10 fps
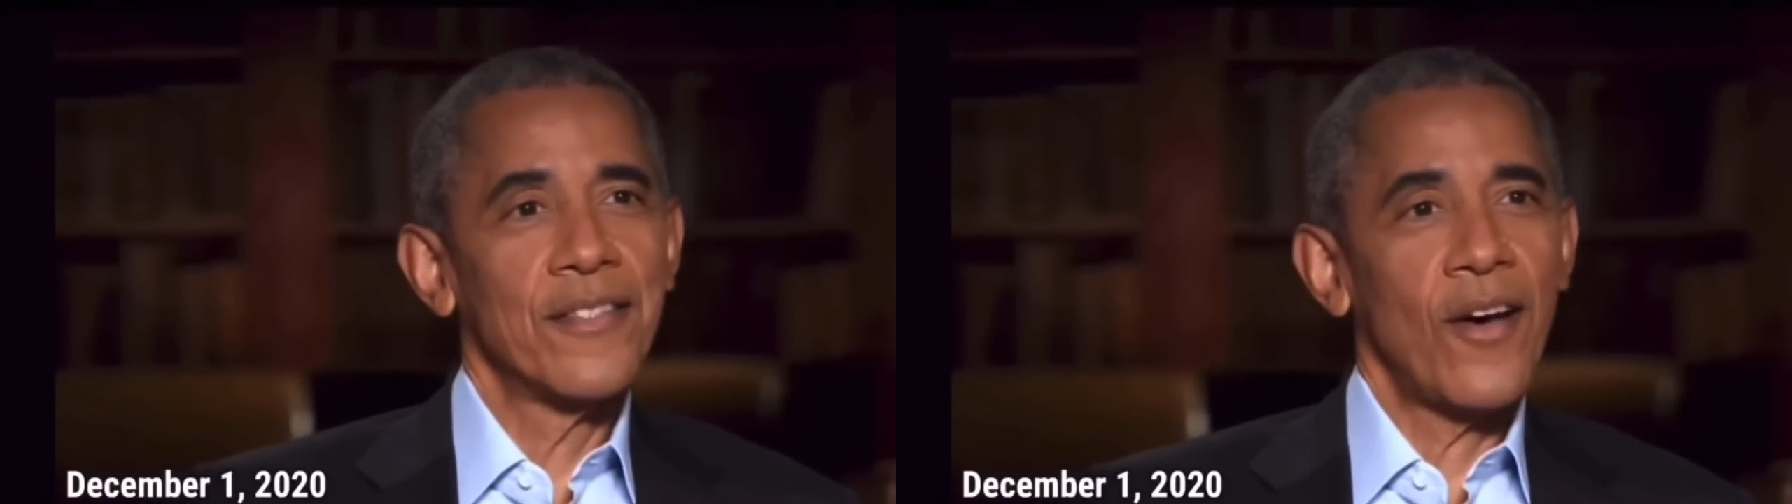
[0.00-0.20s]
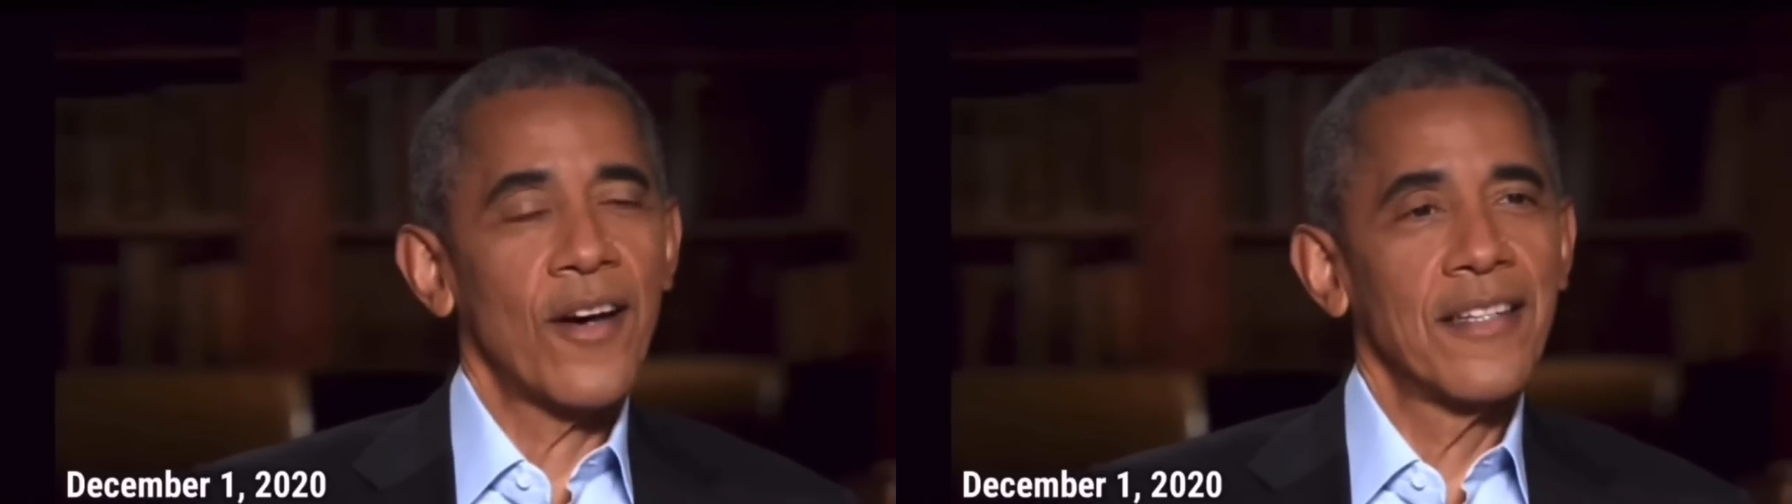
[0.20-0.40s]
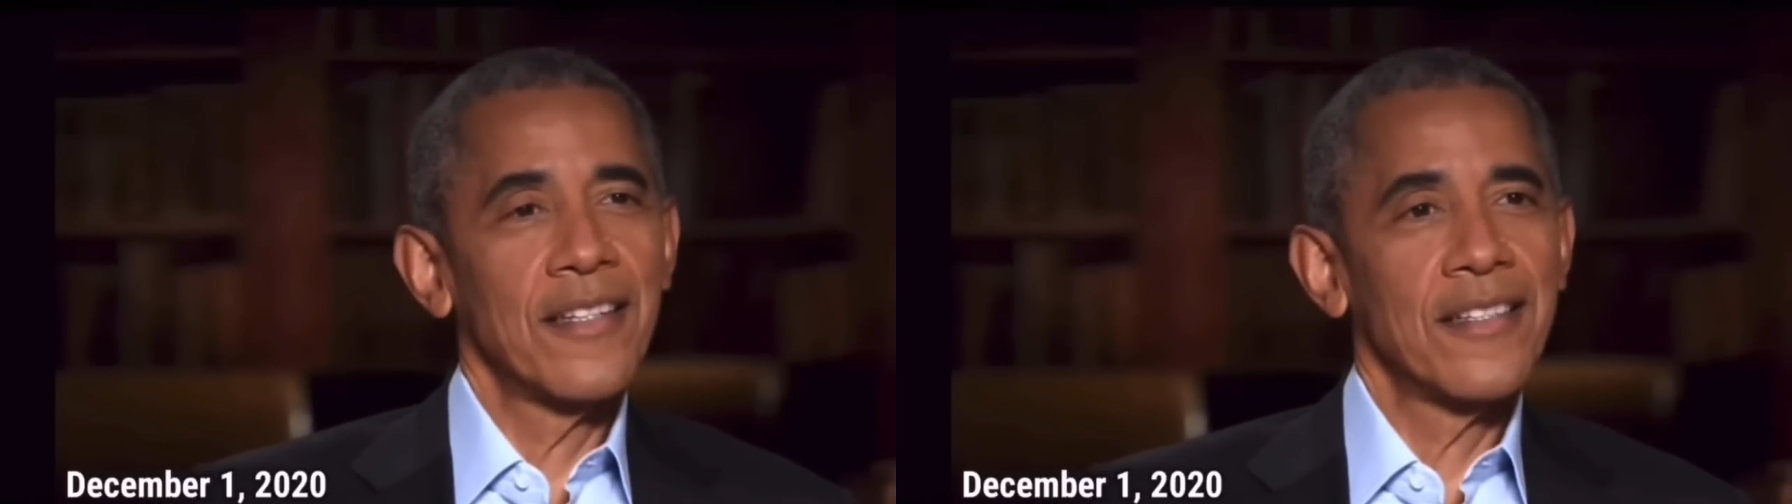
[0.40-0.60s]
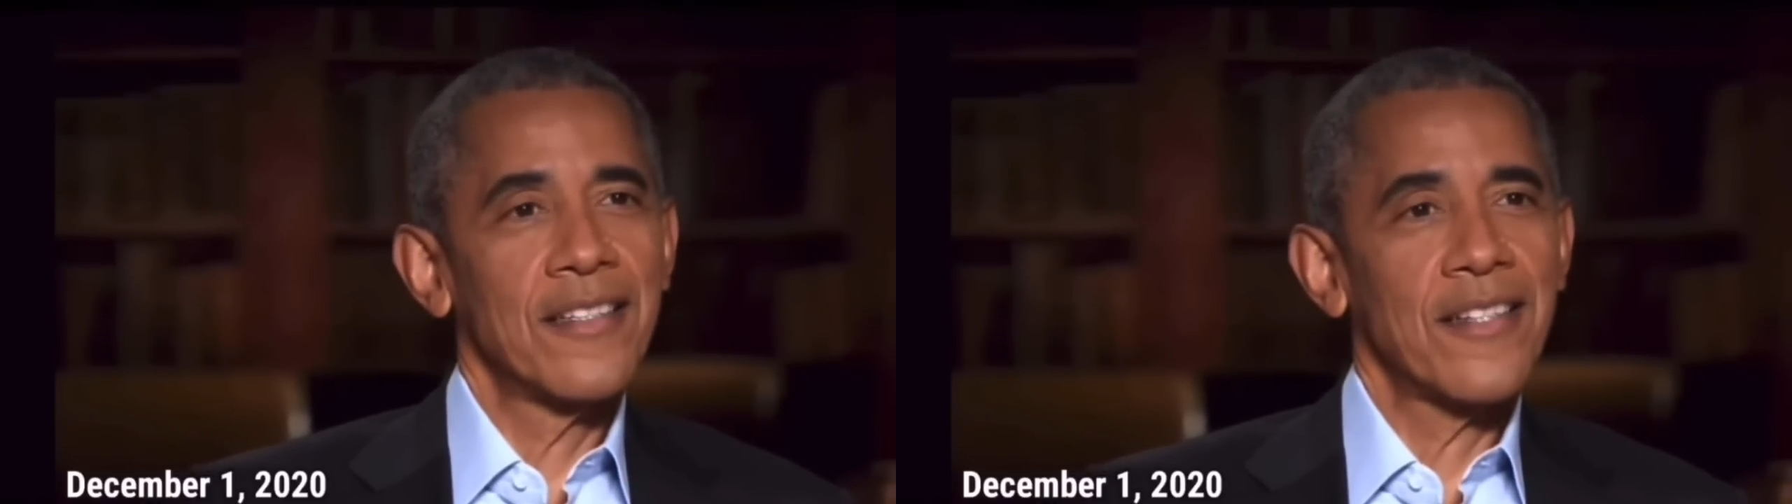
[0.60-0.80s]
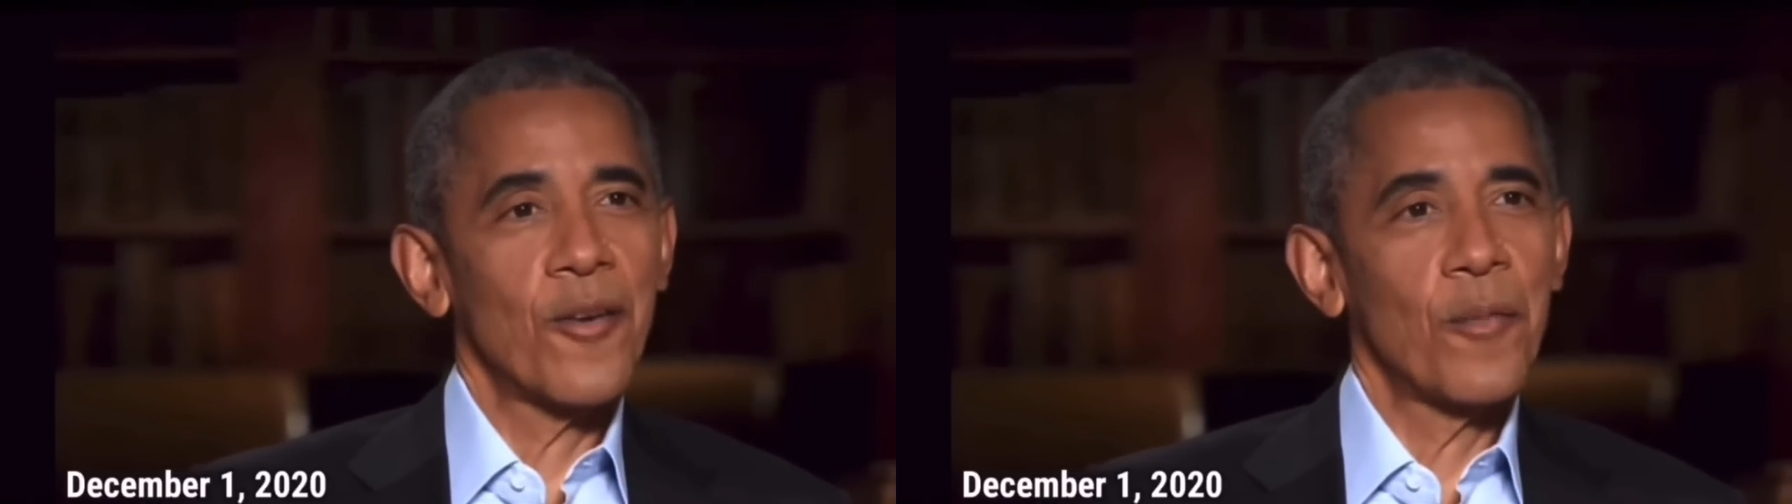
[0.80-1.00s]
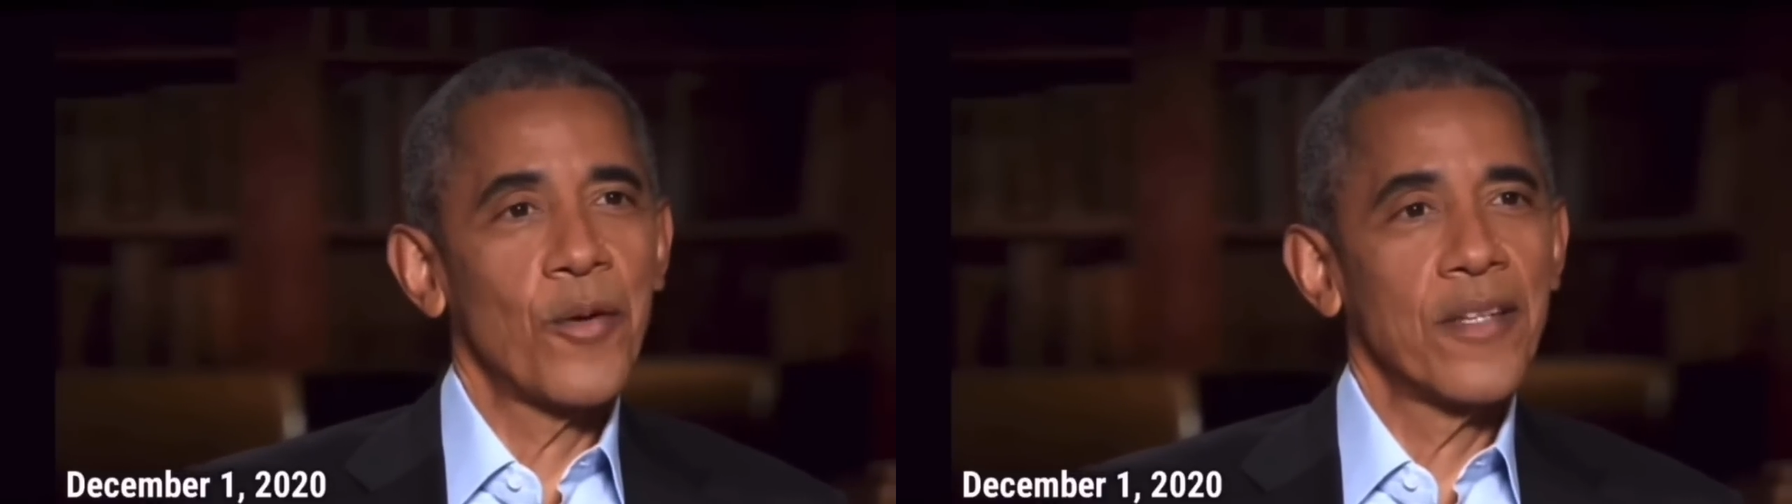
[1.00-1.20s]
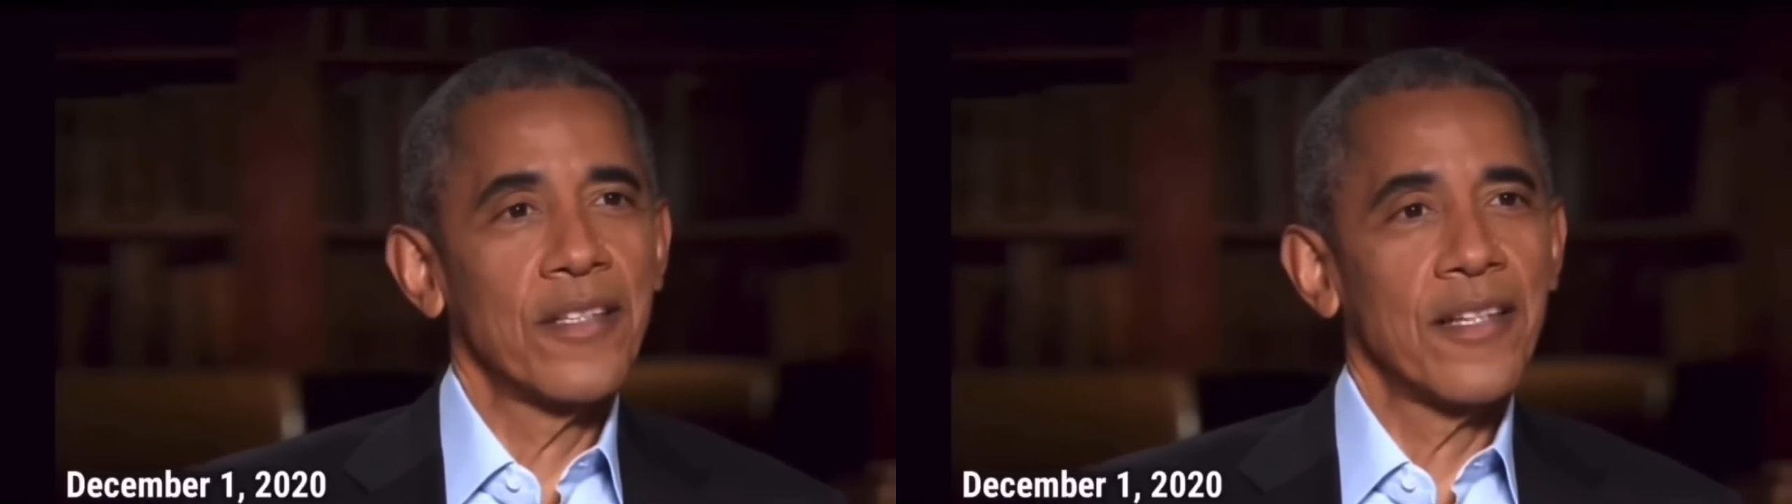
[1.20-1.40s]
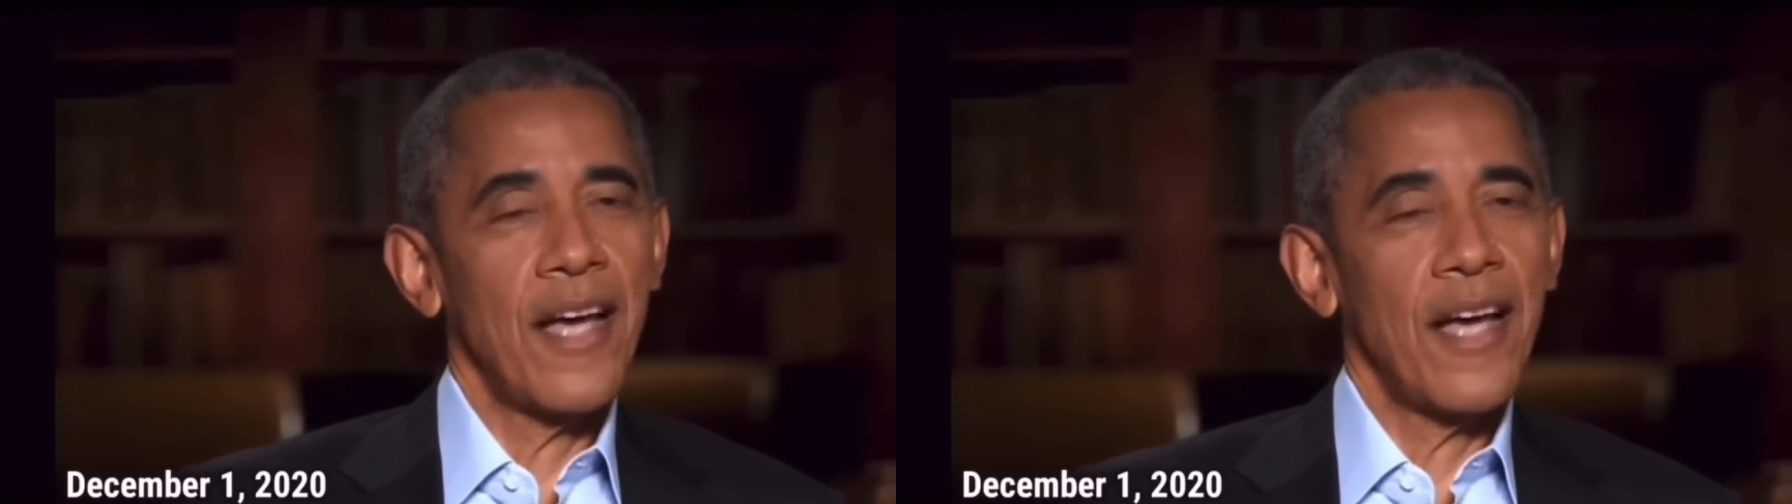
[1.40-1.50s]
talking and ceremony.